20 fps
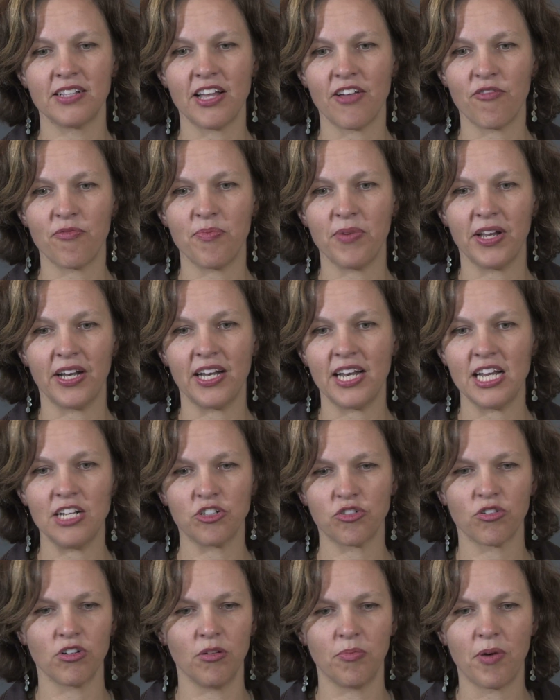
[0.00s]
they've been an
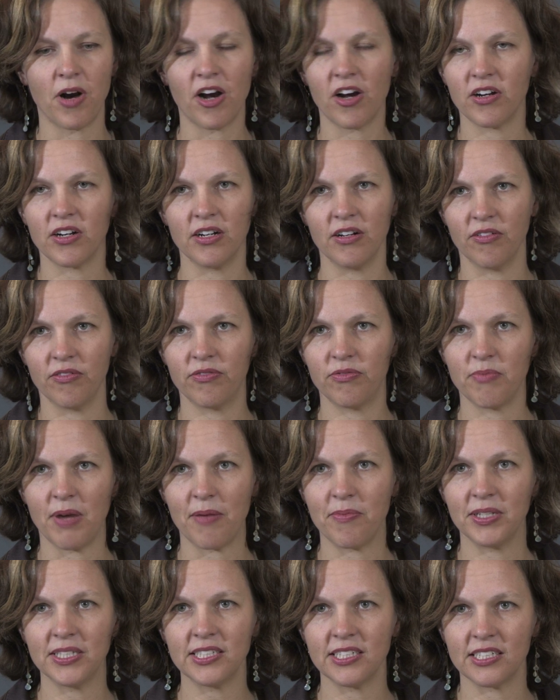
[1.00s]
integral part of my
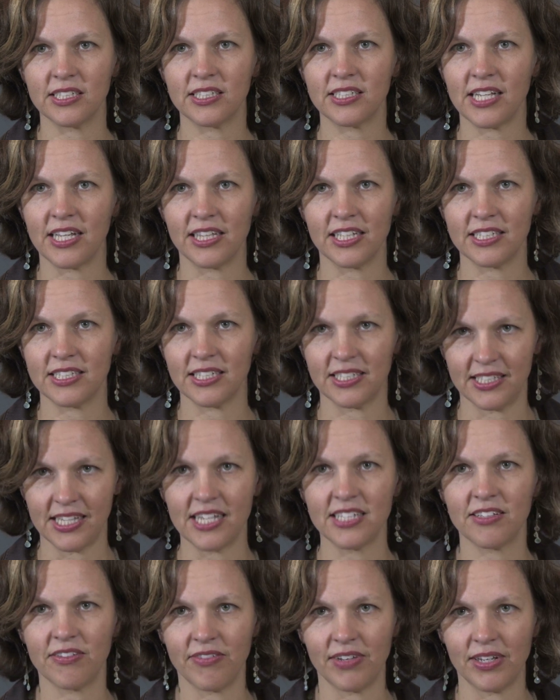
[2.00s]
business and the success of